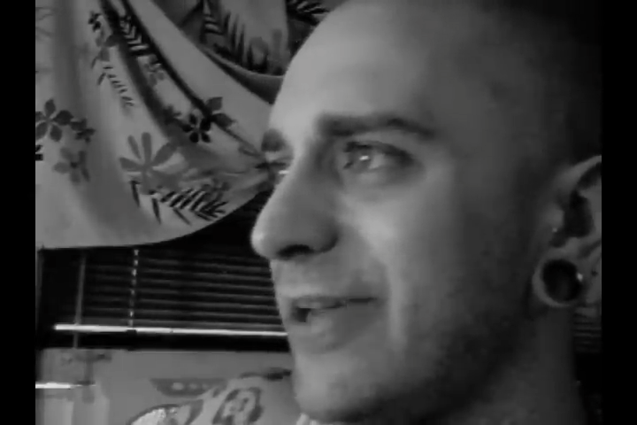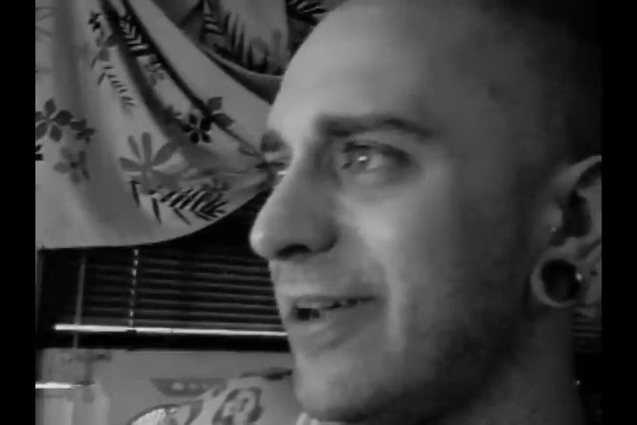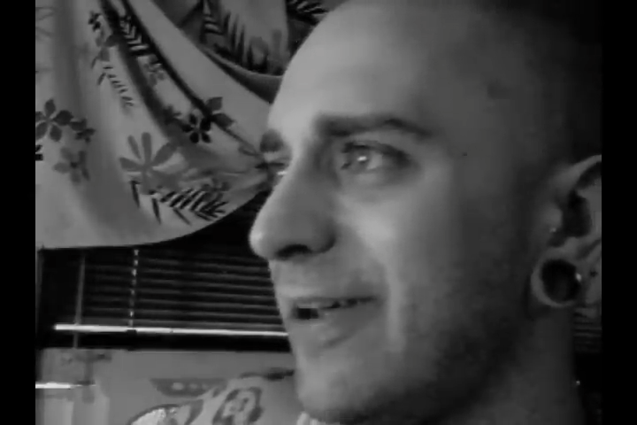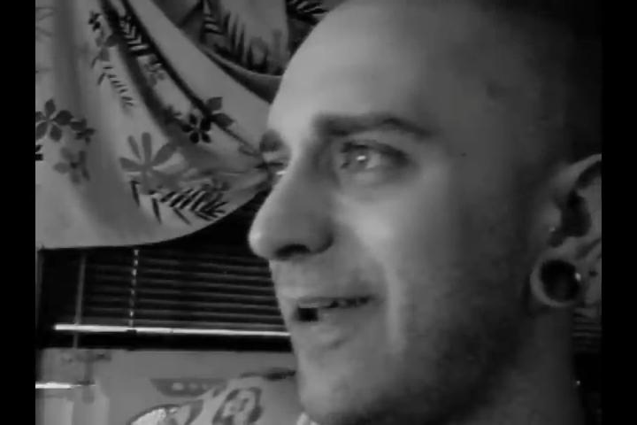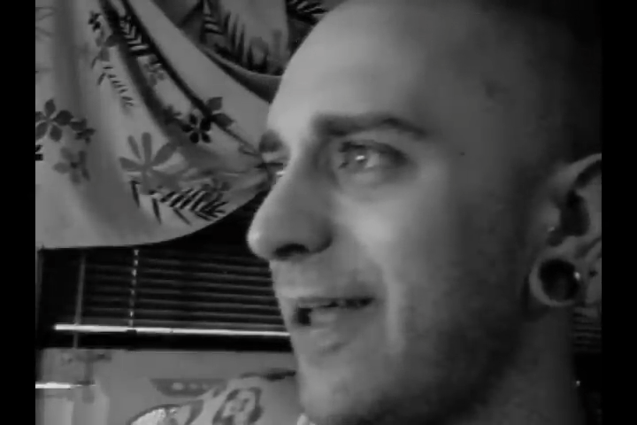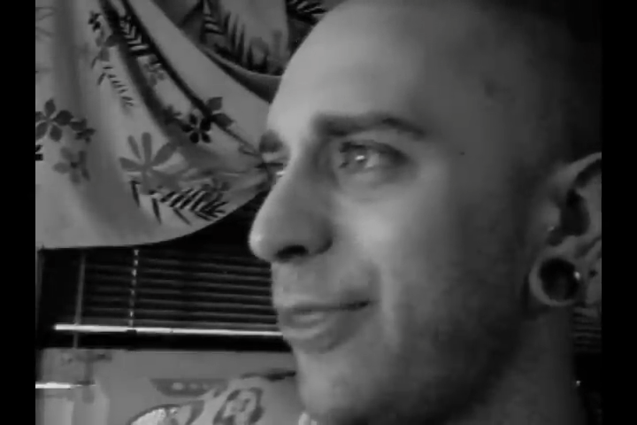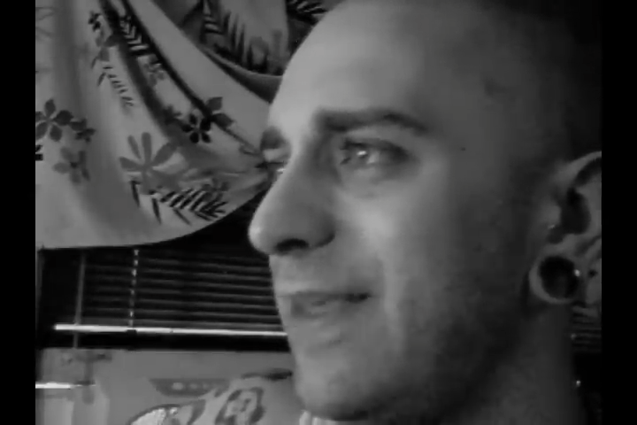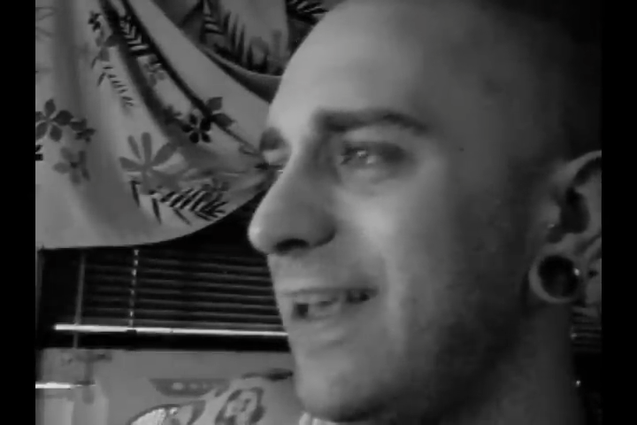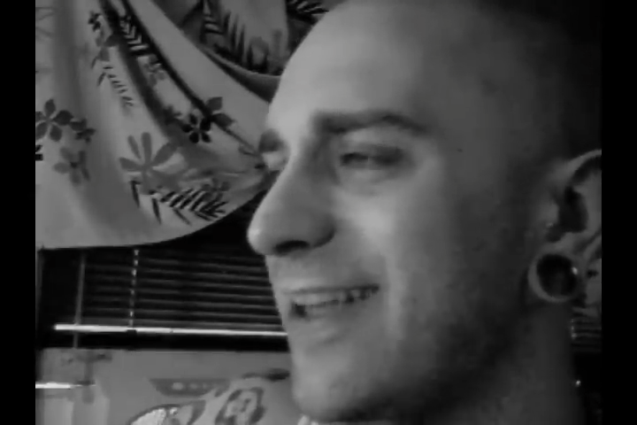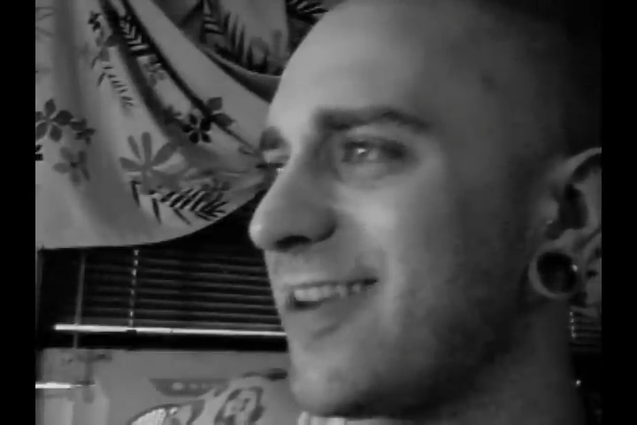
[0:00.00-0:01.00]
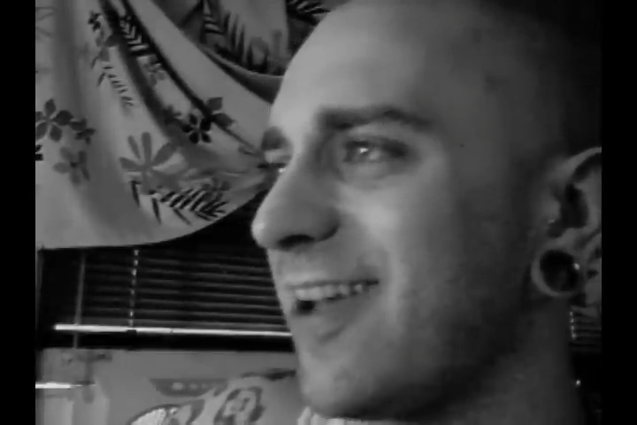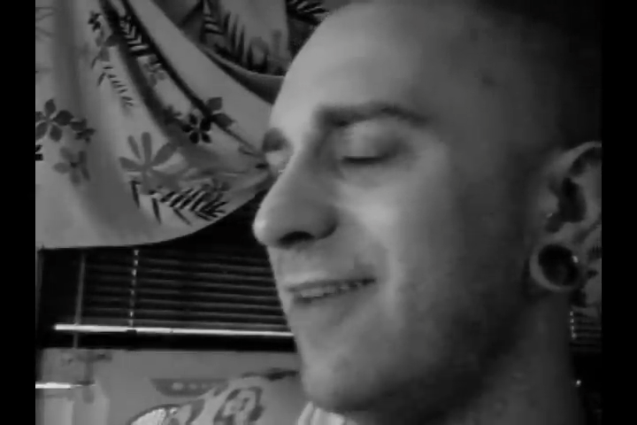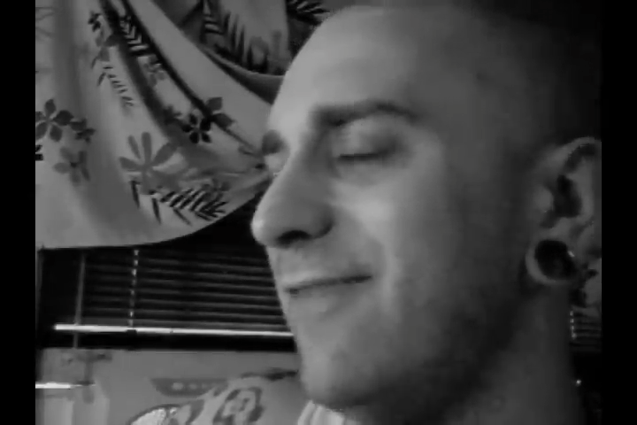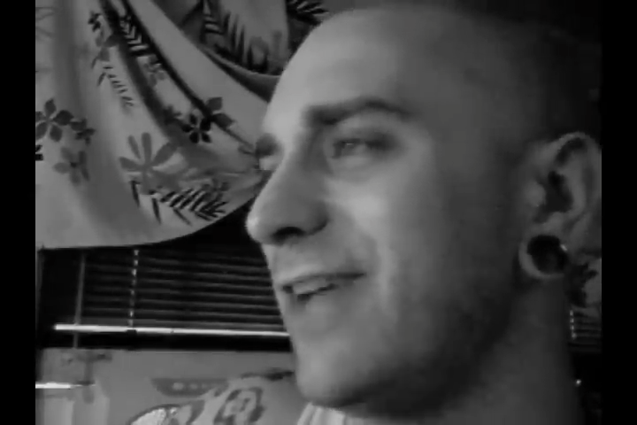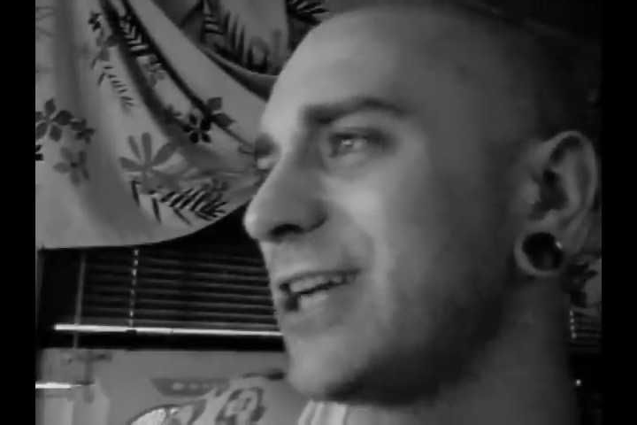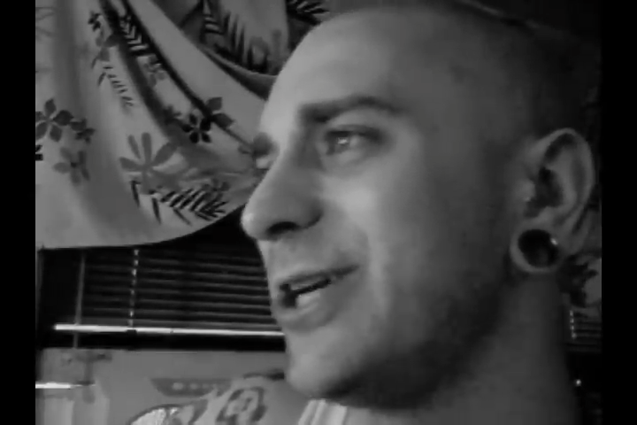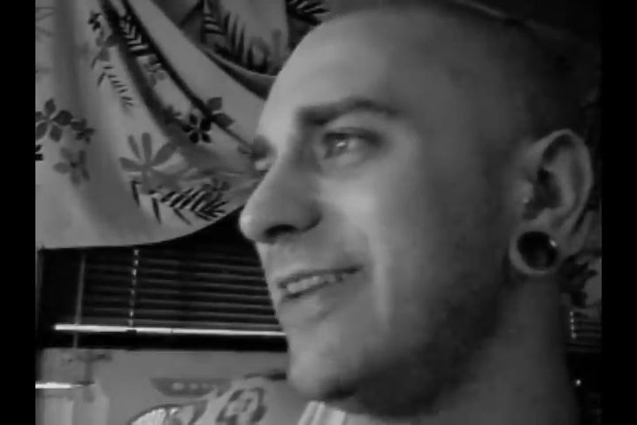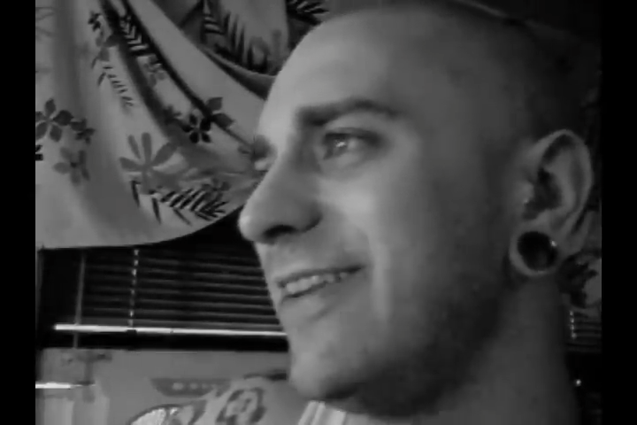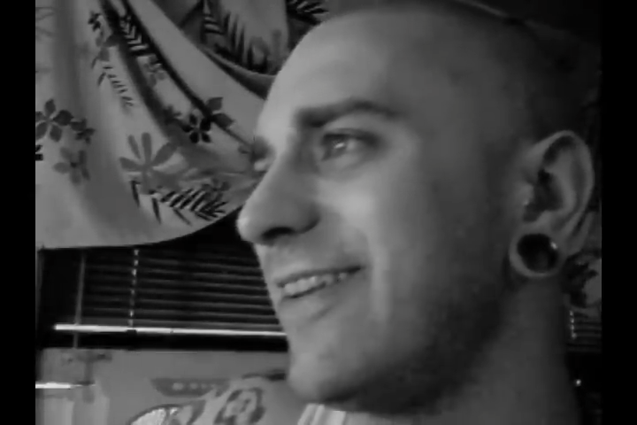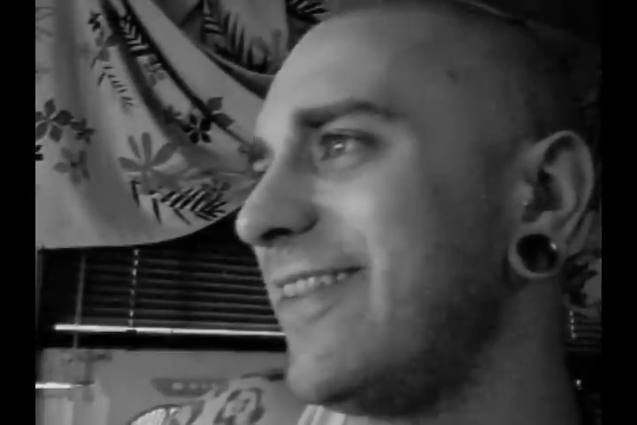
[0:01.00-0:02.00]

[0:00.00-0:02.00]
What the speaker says: a theistic conviction,